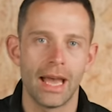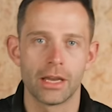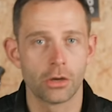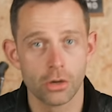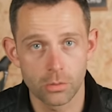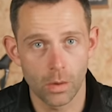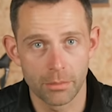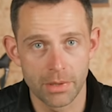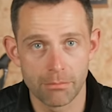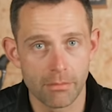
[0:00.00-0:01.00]
and could well
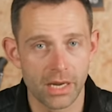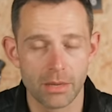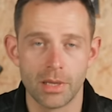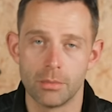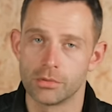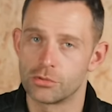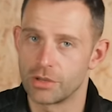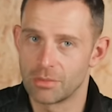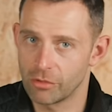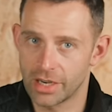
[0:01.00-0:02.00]
be many people's
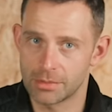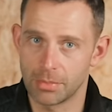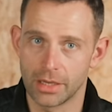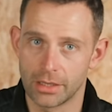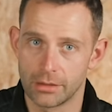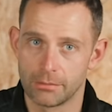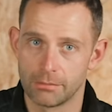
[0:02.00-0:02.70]
dream race bike.